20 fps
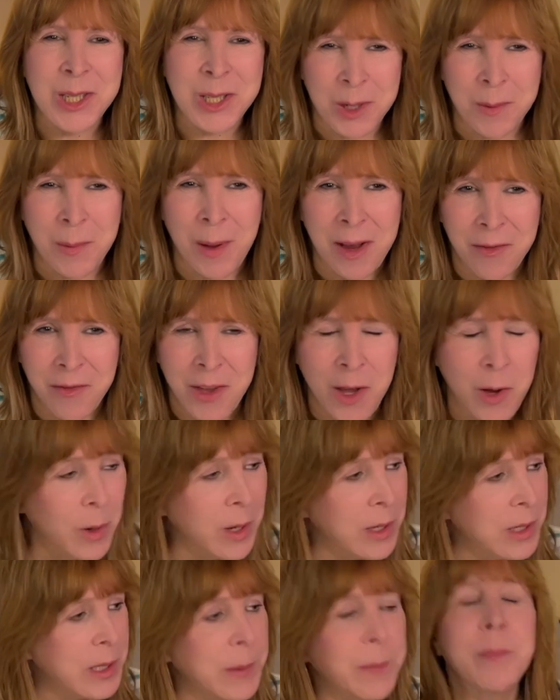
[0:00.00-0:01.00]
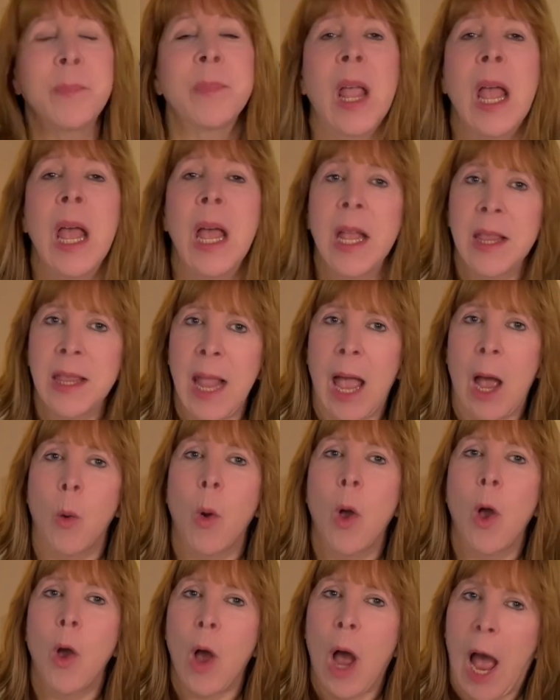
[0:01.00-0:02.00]
to my viewers. Now,
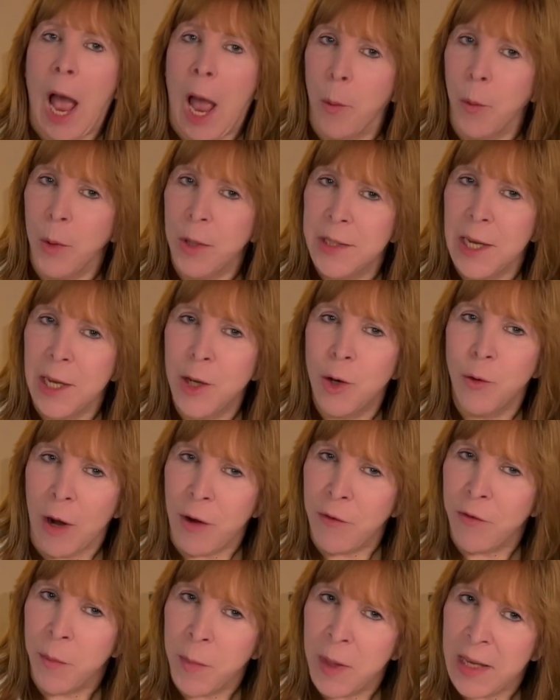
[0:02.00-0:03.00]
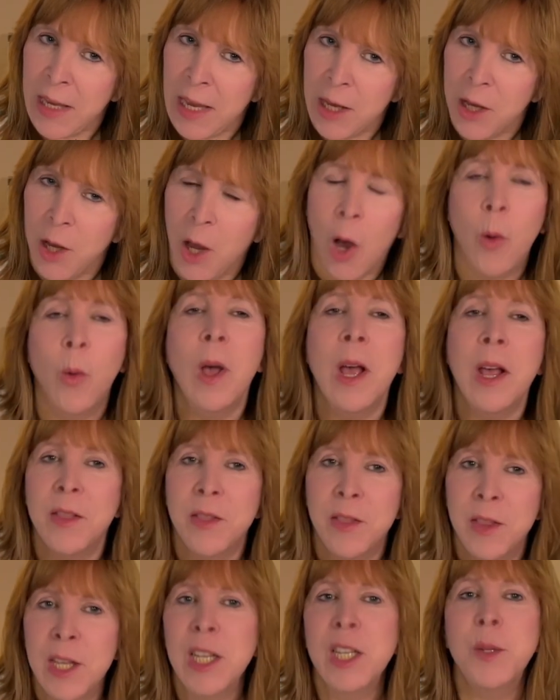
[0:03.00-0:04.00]
I will tell you right from the get-go,
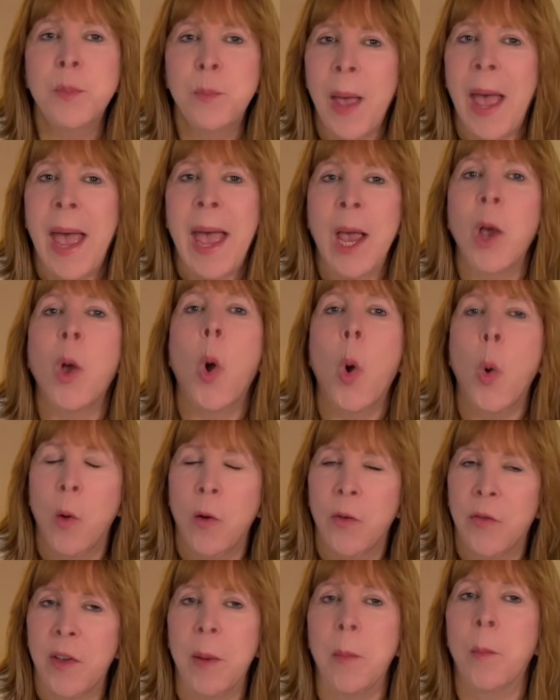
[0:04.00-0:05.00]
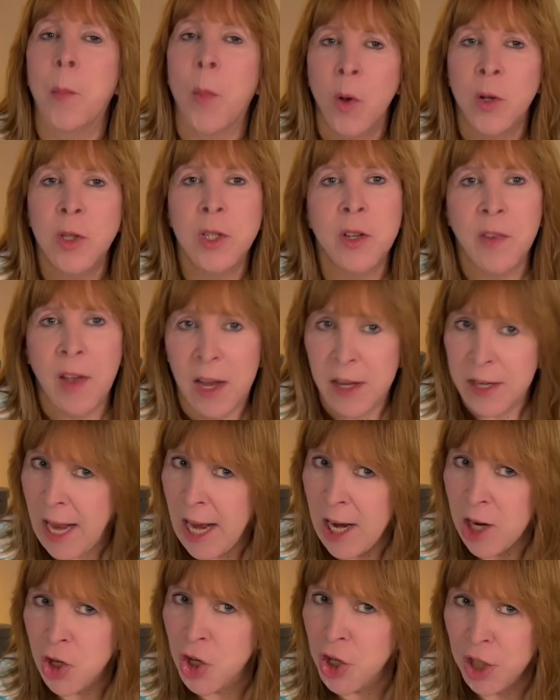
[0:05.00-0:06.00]
this bag will fit most of our
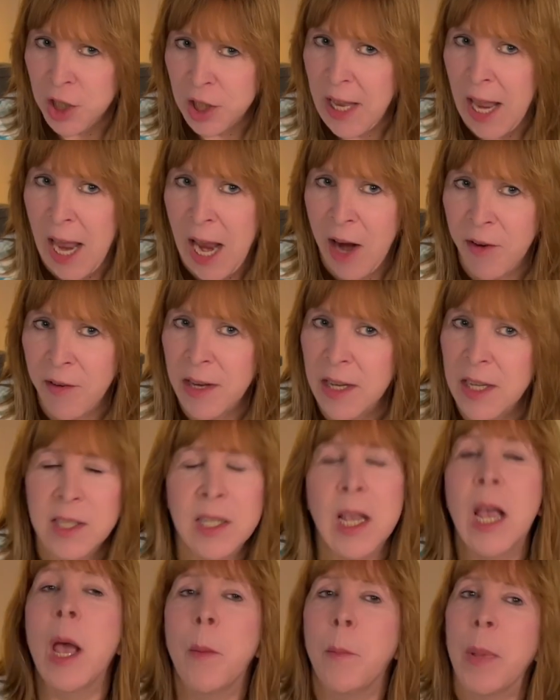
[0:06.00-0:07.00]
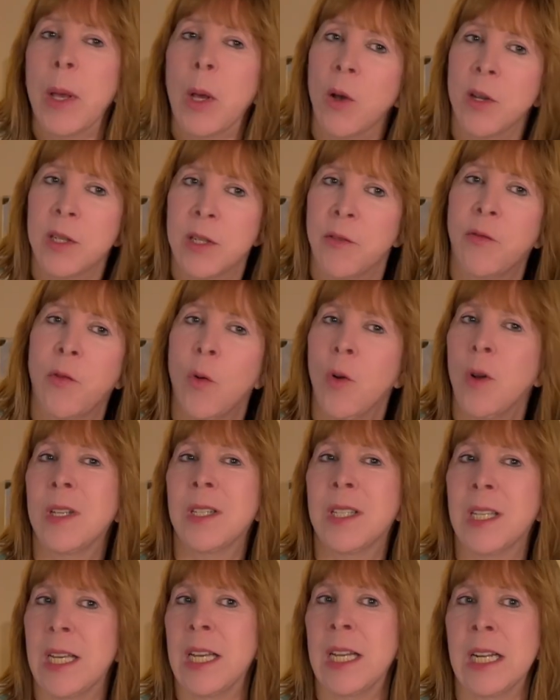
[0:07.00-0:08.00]
national carriers because it
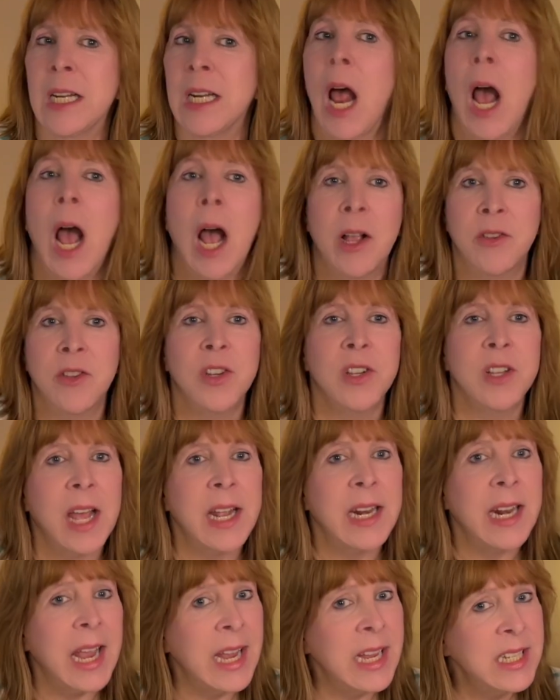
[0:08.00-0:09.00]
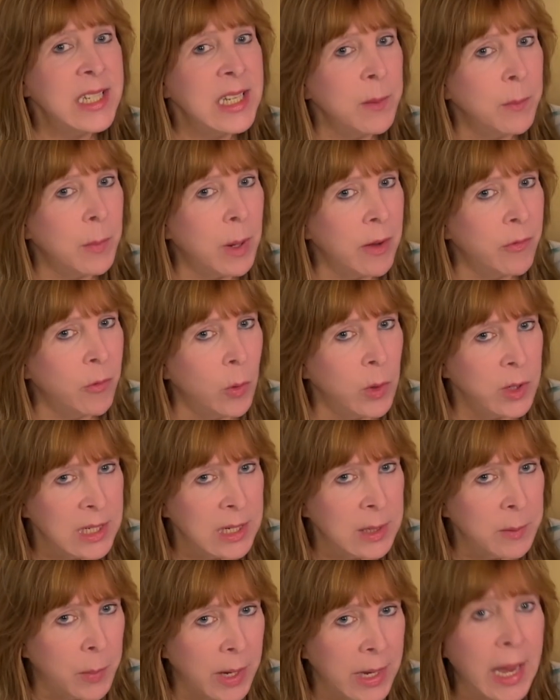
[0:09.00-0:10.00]
falls in under that 18 by
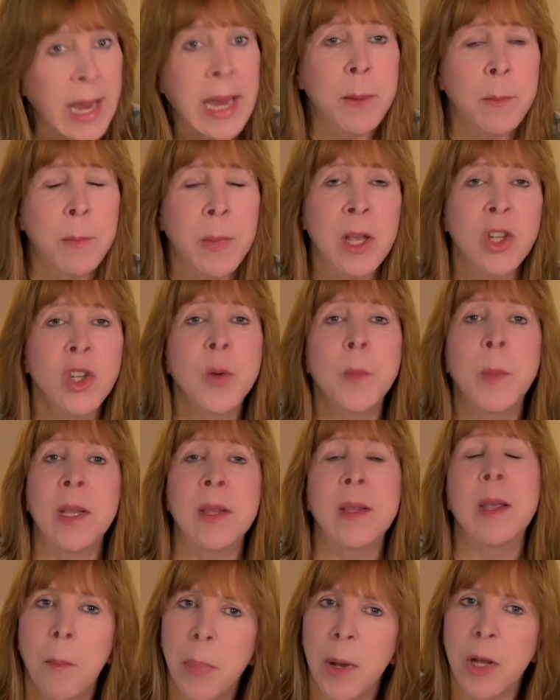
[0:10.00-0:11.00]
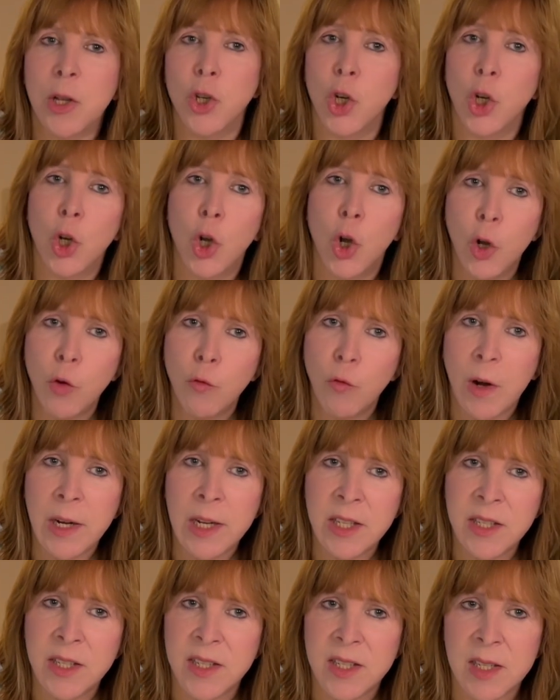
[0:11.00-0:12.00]
14 by 8 measurement. But you could run
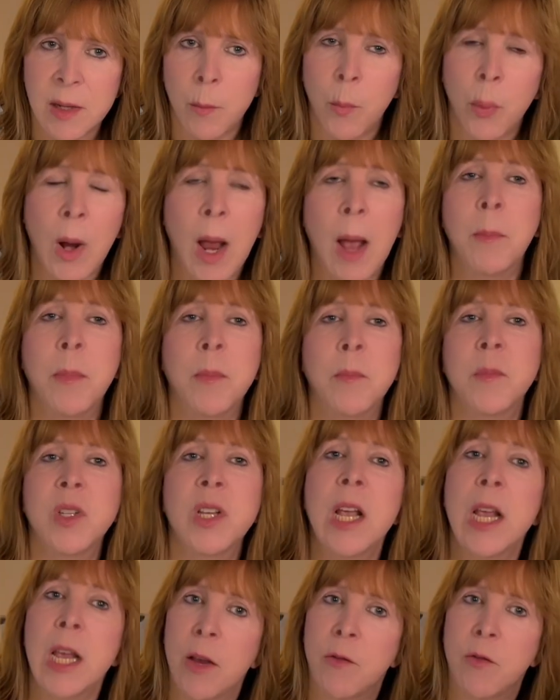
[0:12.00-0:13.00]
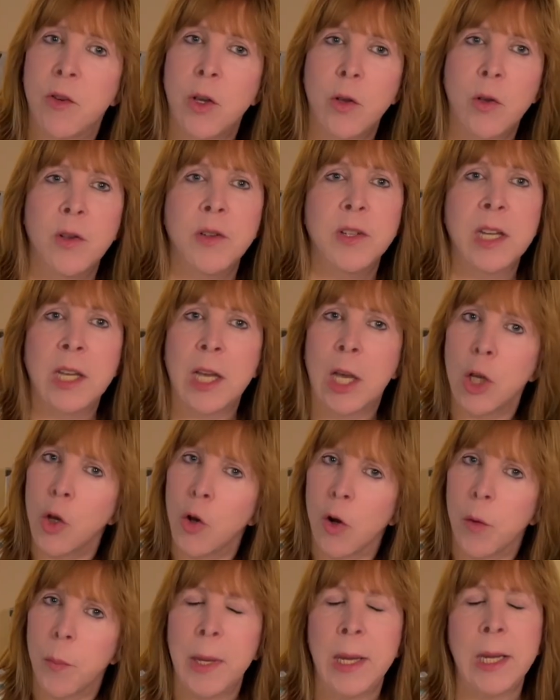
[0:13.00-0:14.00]
into some problems if you're using a
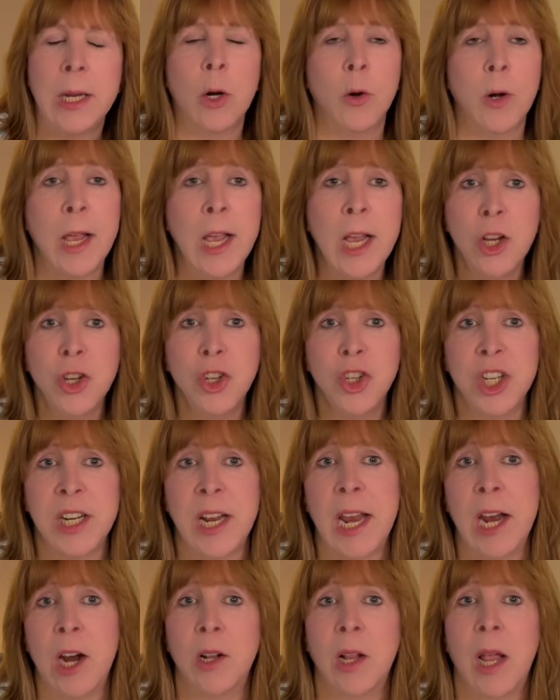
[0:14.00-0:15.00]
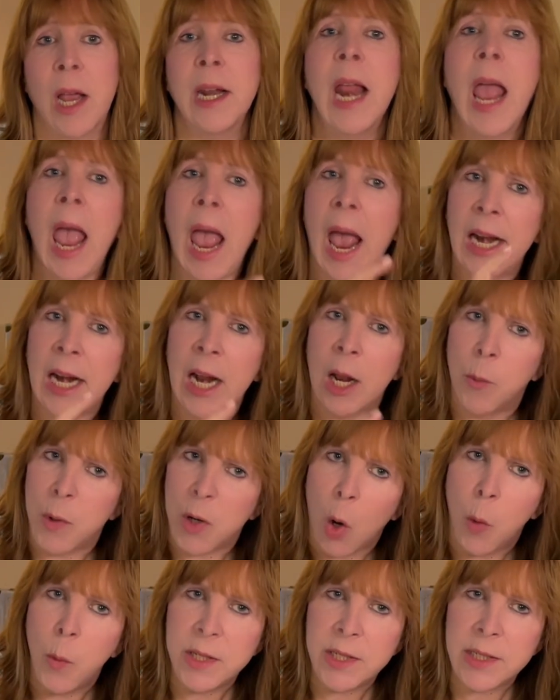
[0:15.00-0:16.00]
European or Asian airline, and I would
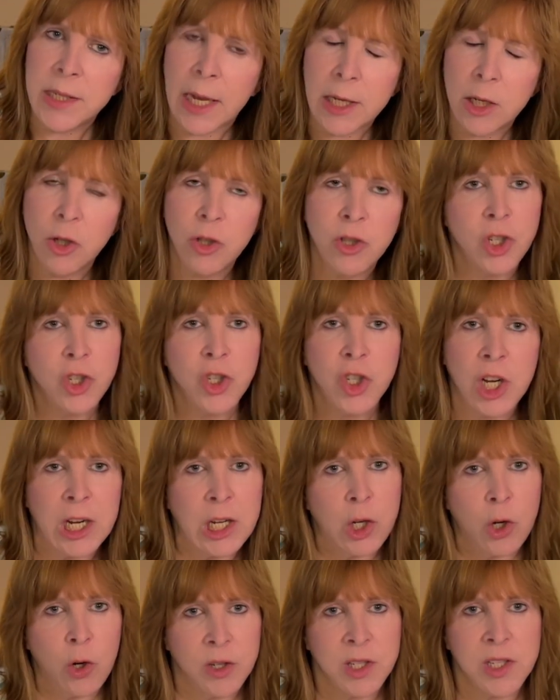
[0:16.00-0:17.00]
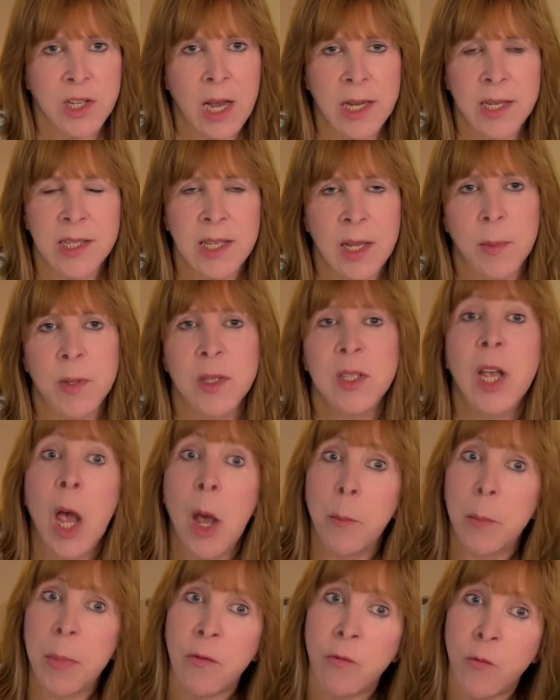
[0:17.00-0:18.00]
always tell you to check your size limits
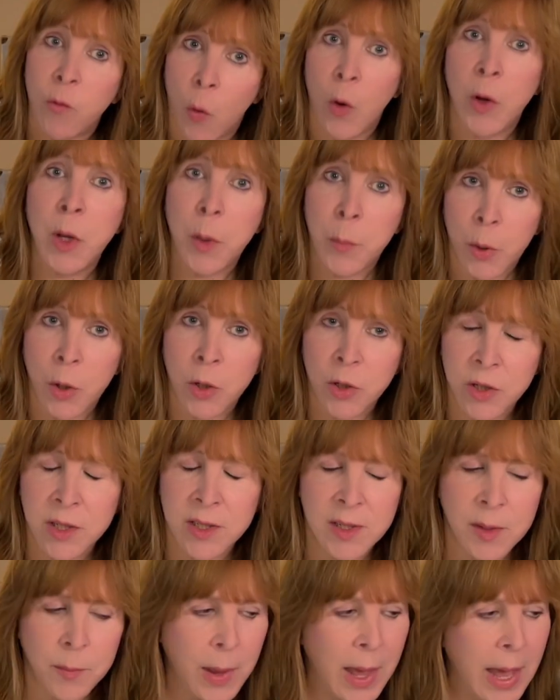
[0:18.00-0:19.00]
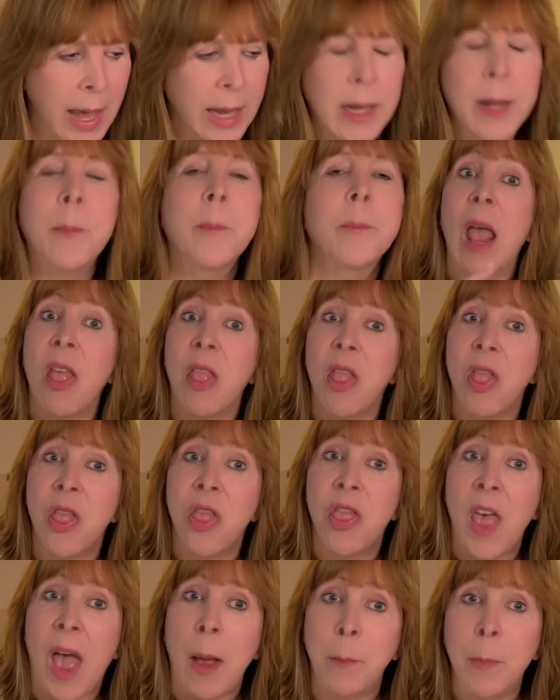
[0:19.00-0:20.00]
before you purchase the bag.
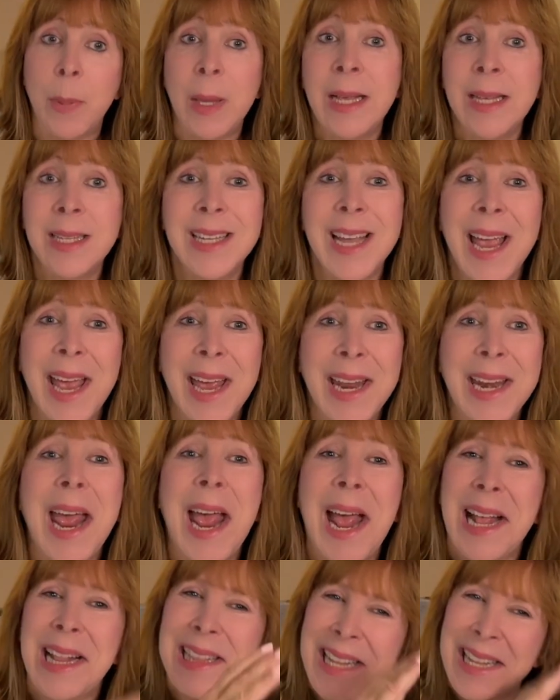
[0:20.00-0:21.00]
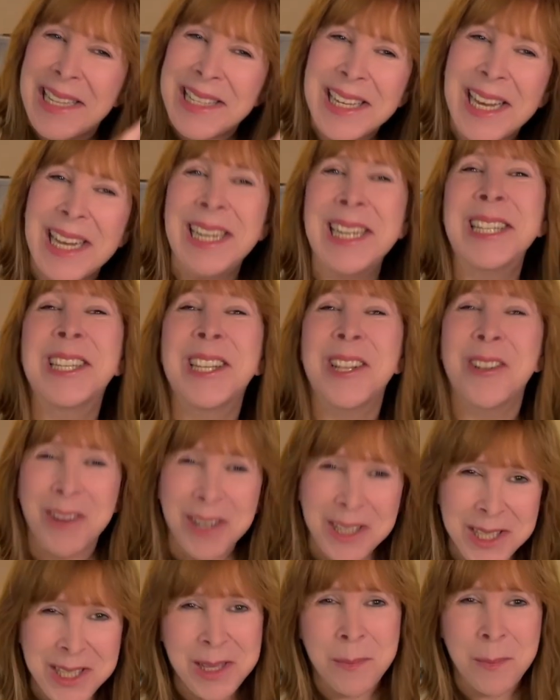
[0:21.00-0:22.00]
That being said, let's get into the
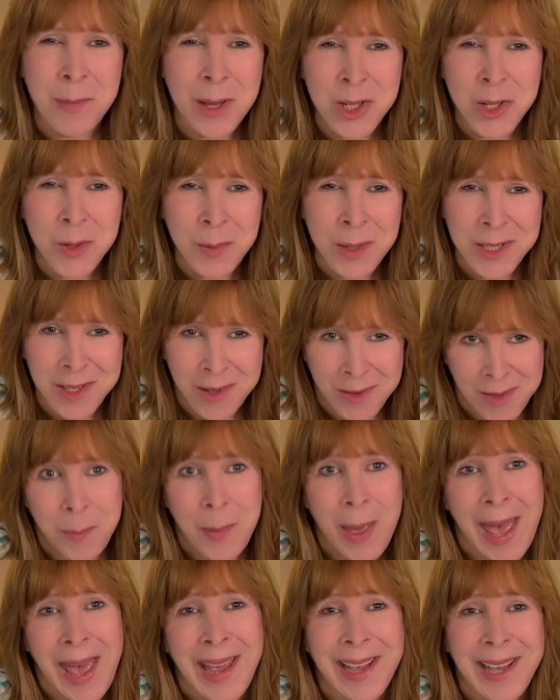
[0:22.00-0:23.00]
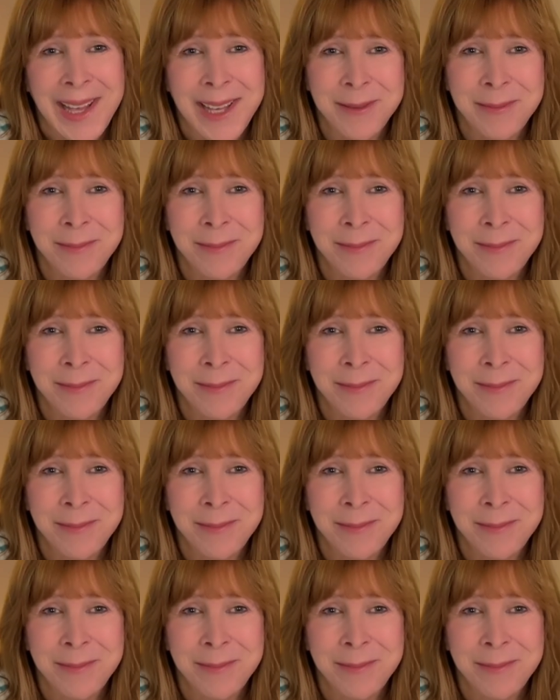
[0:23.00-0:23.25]
rest of the measurements of the bag.